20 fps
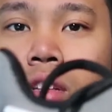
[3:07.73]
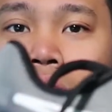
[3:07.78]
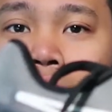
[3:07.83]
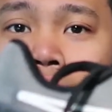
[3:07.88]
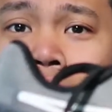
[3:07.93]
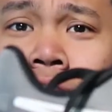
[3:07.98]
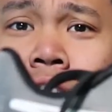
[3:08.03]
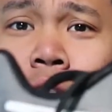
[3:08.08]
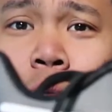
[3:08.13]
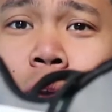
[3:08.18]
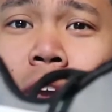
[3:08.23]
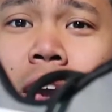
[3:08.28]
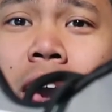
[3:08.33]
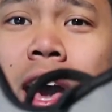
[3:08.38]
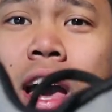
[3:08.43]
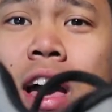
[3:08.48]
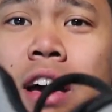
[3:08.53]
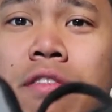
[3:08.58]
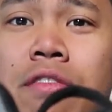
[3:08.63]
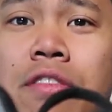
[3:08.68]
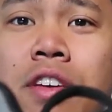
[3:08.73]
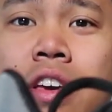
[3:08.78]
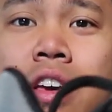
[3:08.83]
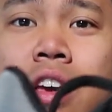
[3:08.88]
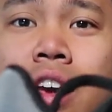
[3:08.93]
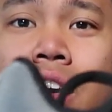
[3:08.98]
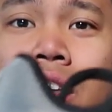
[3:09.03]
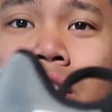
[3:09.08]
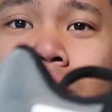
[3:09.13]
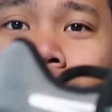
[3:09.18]
And then we have
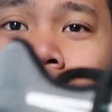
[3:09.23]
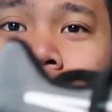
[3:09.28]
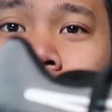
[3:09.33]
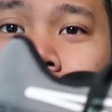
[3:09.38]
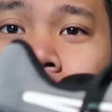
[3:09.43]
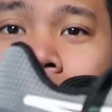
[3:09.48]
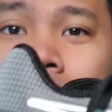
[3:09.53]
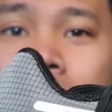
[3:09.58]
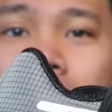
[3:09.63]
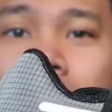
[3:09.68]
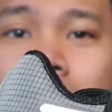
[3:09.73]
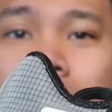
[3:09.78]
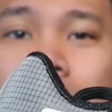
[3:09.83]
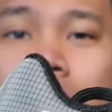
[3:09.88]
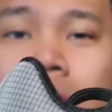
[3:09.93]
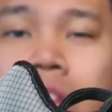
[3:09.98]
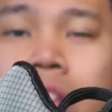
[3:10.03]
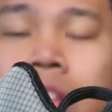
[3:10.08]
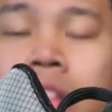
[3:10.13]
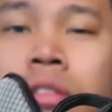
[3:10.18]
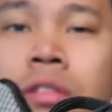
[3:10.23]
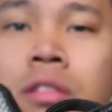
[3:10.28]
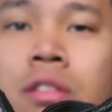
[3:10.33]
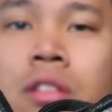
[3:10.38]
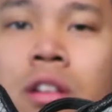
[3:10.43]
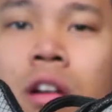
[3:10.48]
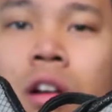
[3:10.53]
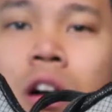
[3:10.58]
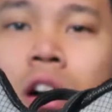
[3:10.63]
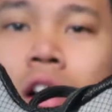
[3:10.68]
like a
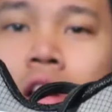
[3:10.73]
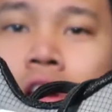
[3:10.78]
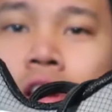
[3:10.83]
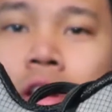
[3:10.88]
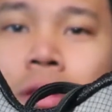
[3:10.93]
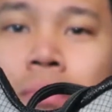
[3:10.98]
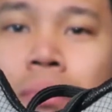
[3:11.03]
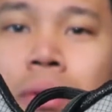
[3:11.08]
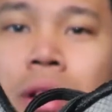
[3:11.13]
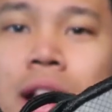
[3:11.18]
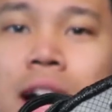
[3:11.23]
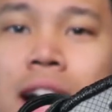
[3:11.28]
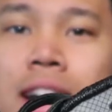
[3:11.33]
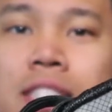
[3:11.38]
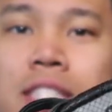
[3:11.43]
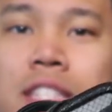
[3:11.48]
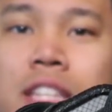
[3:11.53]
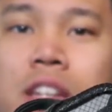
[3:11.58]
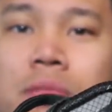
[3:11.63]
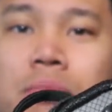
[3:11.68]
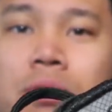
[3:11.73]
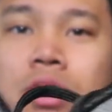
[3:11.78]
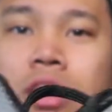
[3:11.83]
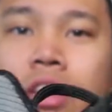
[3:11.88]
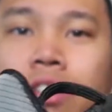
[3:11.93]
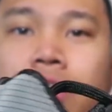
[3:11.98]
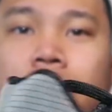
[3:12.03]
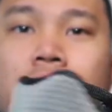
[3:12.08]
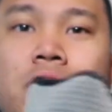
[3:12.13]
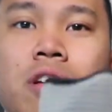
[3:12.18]
hard plastic
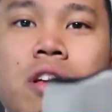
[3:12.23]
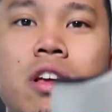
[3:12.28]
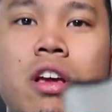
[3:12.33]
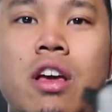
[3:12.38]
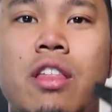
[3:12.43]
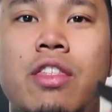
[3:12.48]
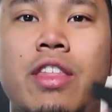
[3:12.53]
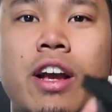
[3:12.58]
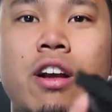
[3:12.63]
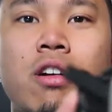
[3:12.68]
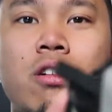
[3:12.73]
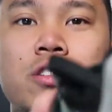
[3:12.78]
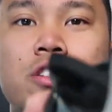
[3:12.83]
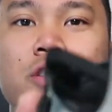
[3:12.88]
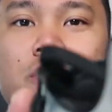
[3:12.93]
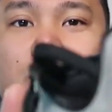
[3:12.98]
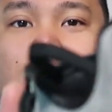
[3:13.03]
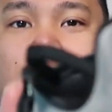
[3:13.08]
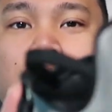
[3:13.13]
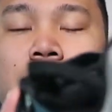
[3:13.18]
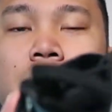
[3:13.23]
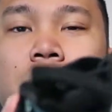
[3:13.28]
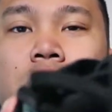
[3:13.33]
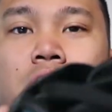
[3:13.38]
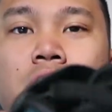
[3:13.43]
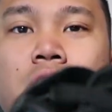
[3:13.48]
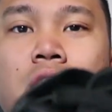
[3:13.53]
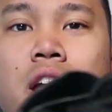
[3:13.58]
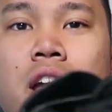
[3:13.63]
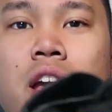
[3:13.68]
material that goes around
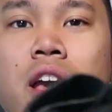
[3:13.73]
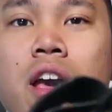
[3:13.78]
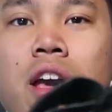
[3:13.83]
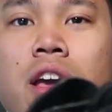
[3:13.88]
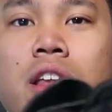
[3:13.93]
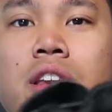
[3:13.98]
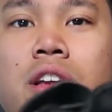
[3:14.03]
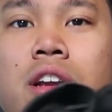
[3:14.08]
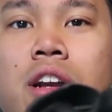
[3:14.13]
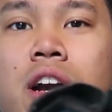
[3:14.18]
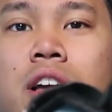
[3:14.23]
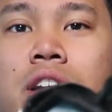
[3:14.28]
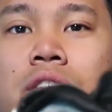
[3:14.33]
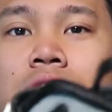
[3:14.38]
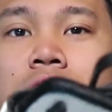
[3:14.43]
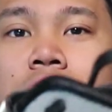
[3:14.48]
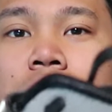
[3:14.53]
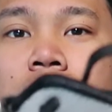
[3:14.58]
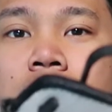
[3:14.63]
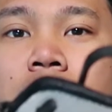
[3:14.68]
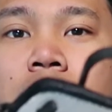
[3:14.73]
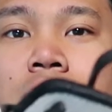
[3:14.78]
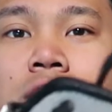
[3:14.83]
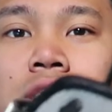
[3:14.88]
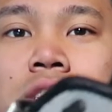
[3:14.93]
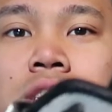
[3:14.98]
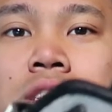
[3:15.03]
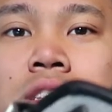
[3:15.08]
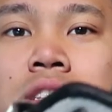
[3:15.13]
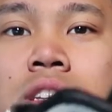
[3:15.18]
and kind of
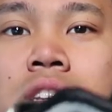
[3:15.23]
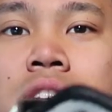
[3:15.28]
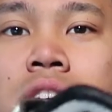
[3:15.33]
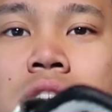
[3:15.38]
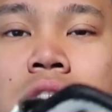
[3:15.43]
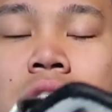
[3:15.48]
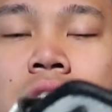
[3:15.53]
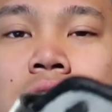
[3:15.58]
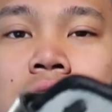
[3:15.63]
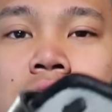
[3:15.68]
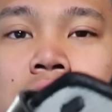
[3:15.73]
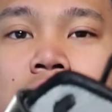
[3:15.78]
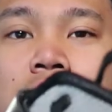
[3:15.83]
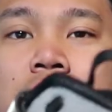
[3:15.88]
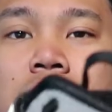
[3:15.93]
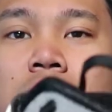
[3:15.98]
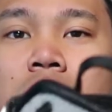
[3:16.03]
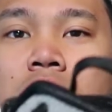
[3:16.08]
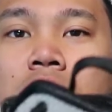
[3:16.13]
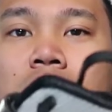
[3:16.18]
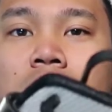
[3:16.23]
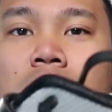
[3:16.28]
connects the